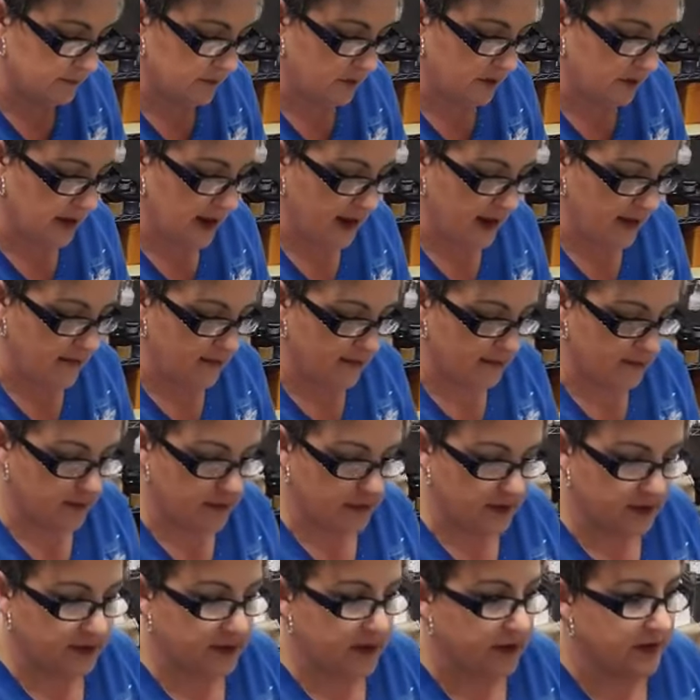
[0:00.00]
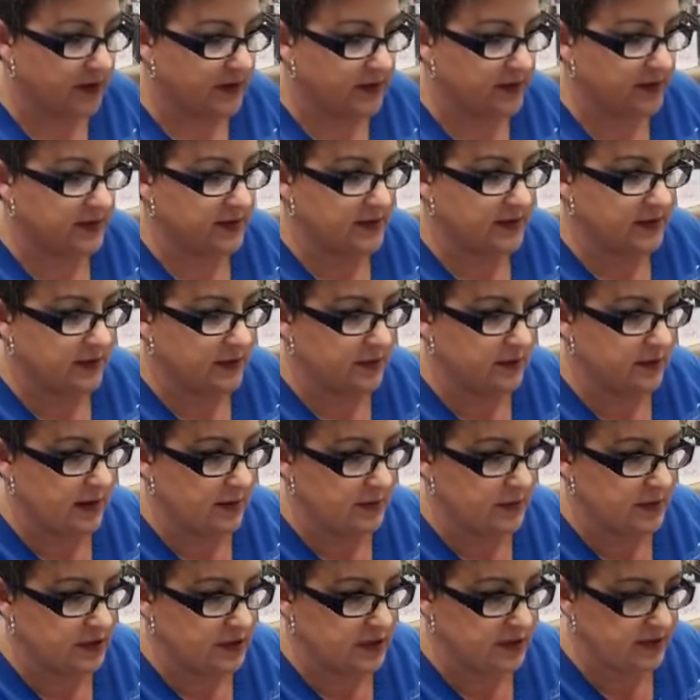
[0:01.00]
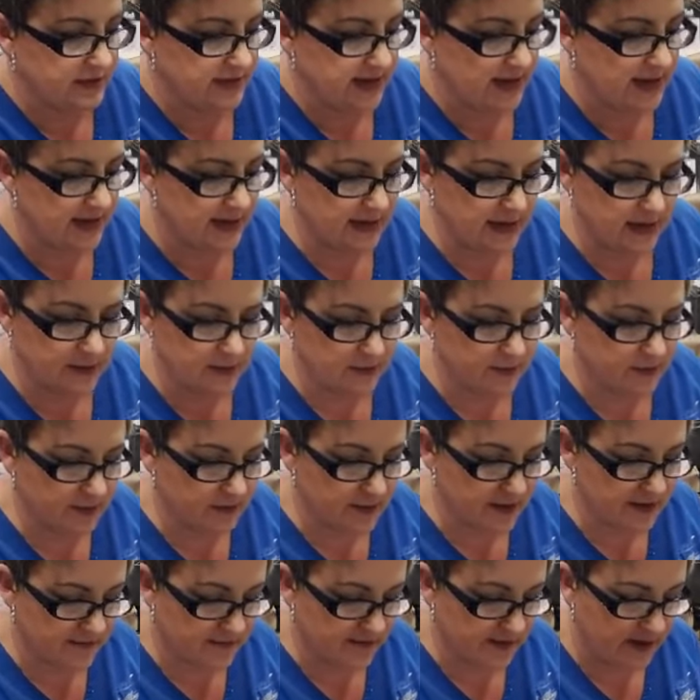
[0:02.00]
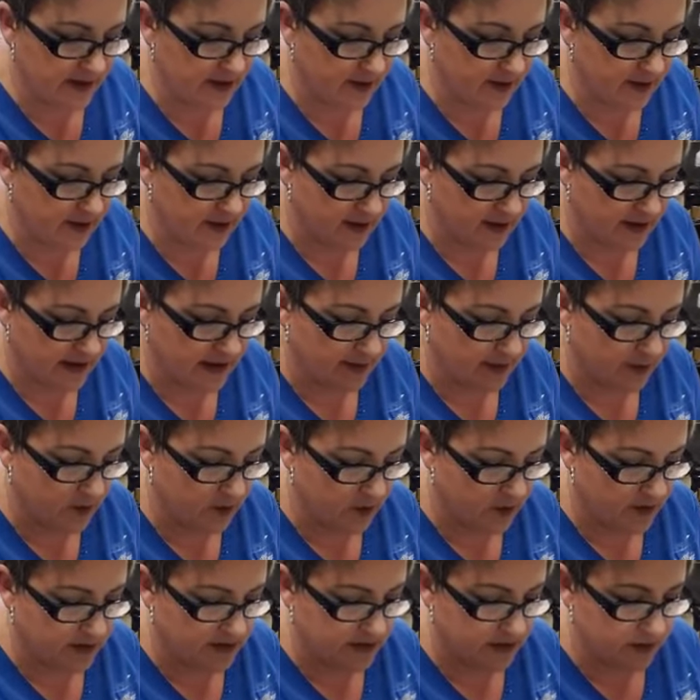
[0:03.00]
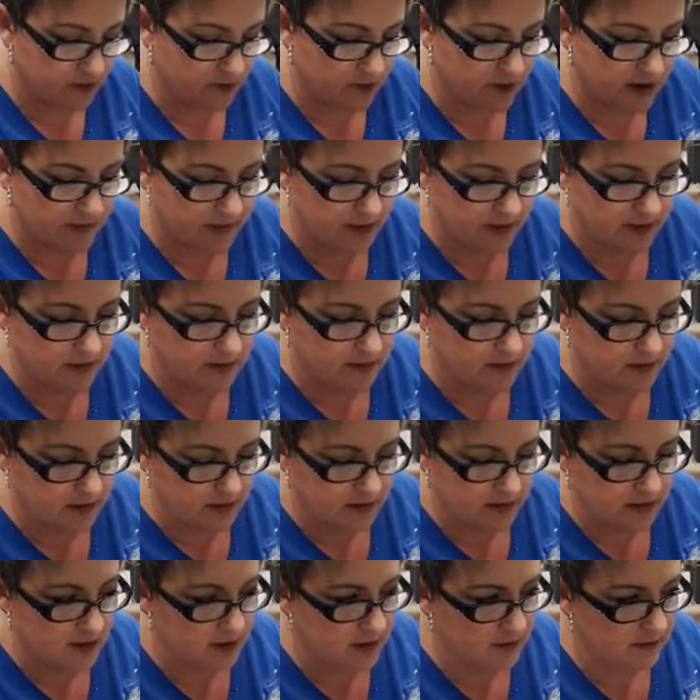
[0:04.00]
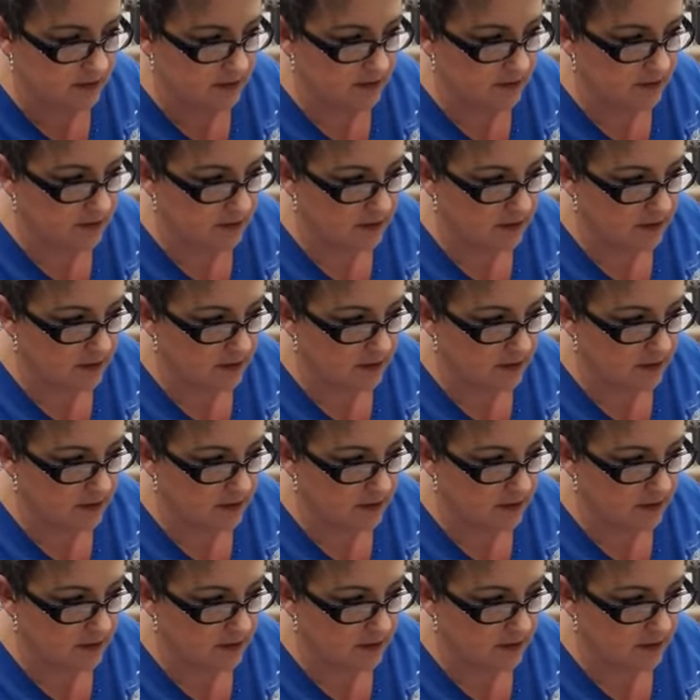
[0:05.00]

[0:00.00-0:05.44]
Okay, so this is I'm going to just take it with my finger and I'm going to rub it along.